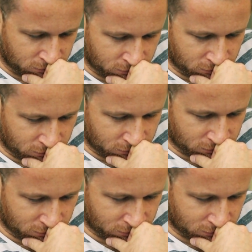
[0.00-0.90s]
almost
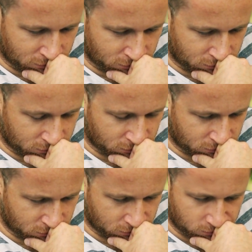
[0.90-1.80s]
nothing you did
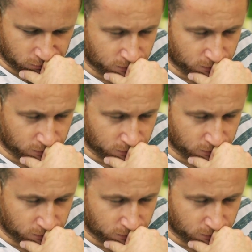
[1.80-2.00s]
wrong.